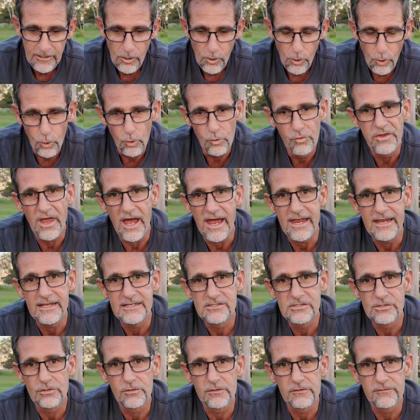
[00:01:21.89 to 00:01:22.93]
All day
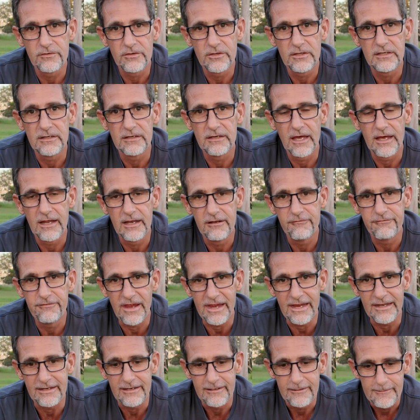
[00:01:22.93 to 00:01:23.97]
sort of an
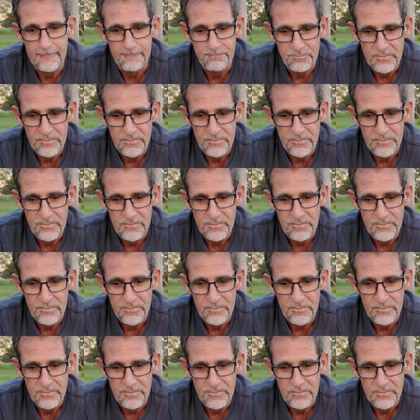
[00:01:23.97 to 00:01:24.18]
event.